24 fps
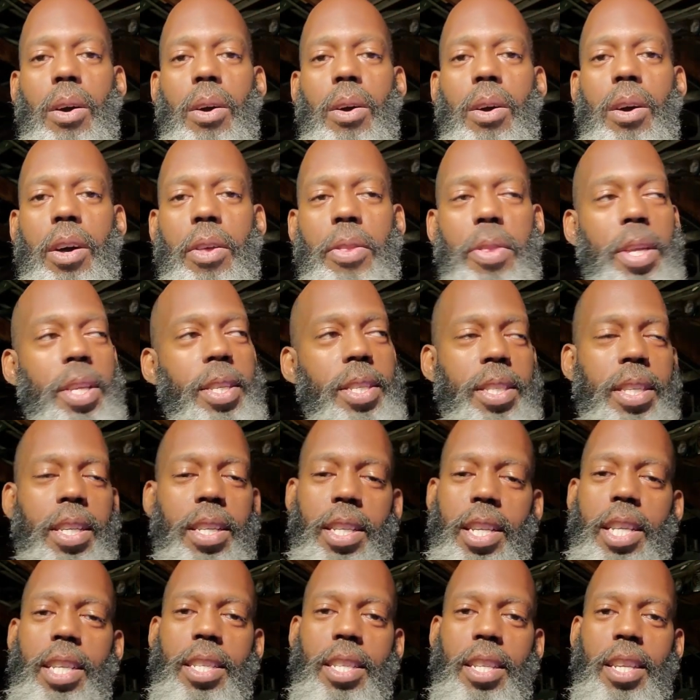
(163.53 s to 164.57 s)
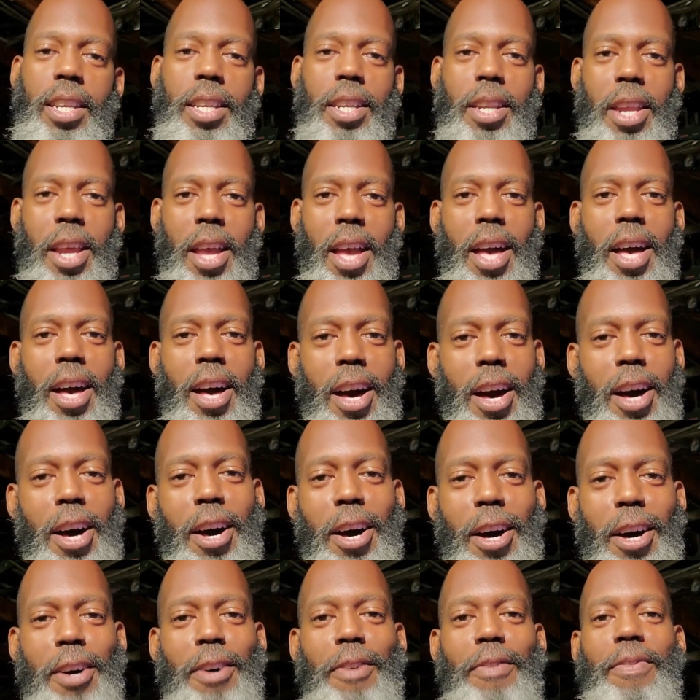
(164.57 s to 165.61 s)
on this edition
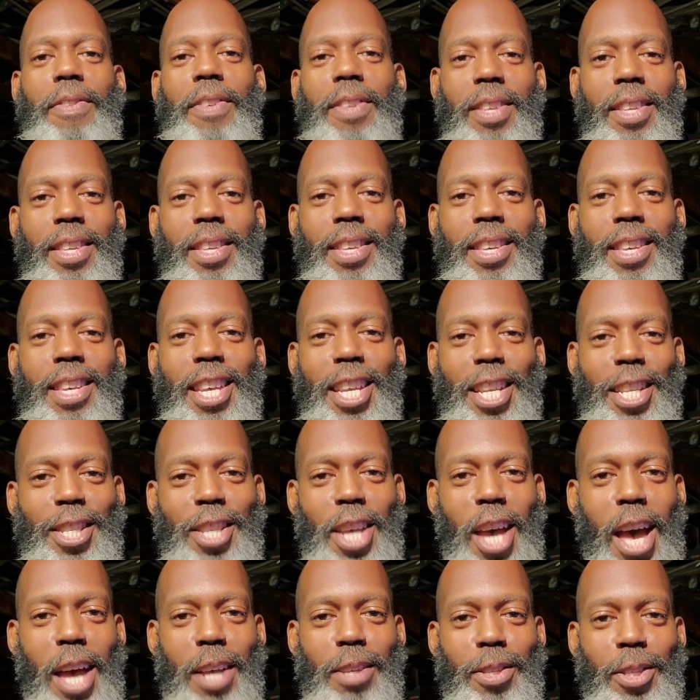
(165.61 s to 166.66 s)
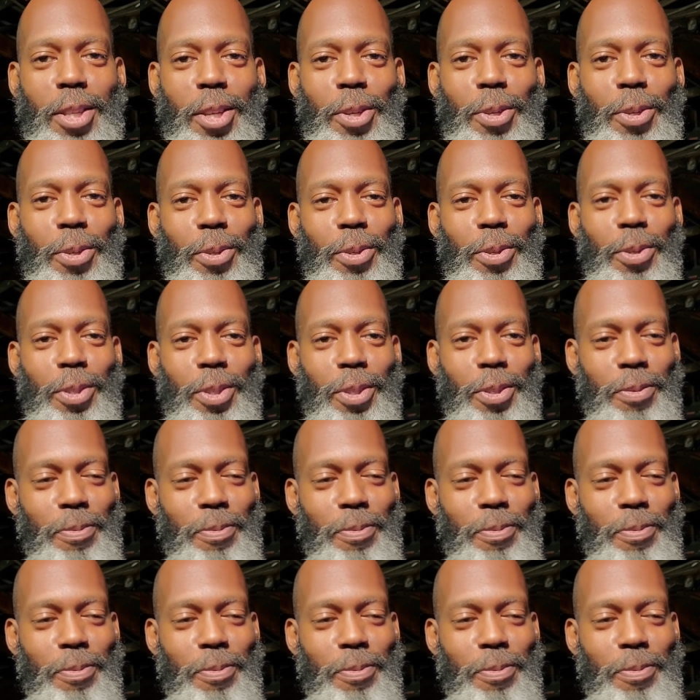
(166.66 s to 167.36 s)
of End Times News.